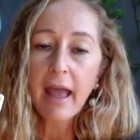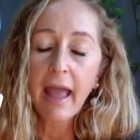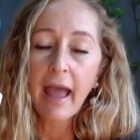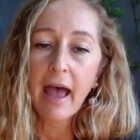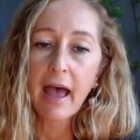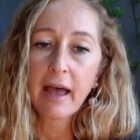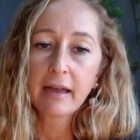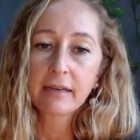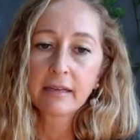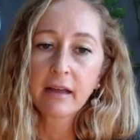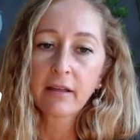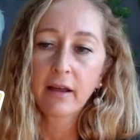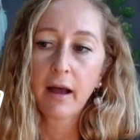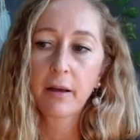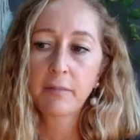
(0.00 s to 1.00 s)
And
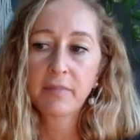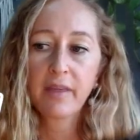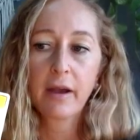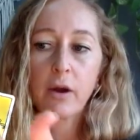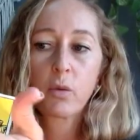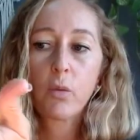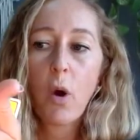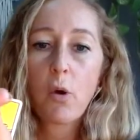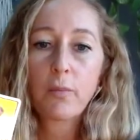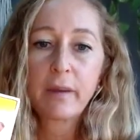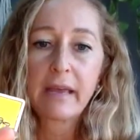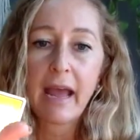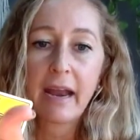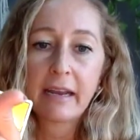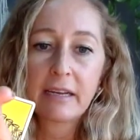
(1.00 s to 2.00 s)
there won't
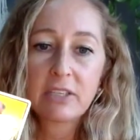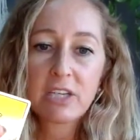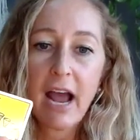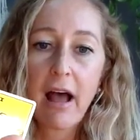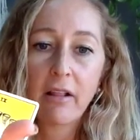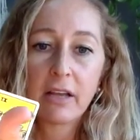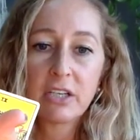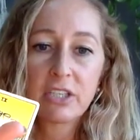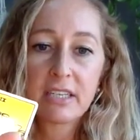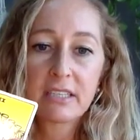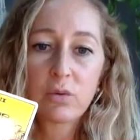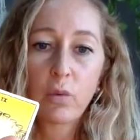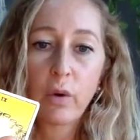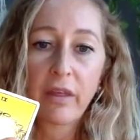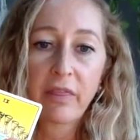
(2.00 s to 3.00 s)
be any
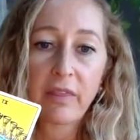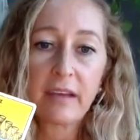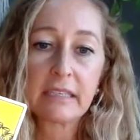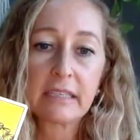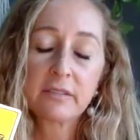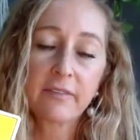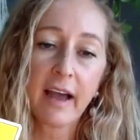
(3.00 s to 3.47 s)
challenges with this.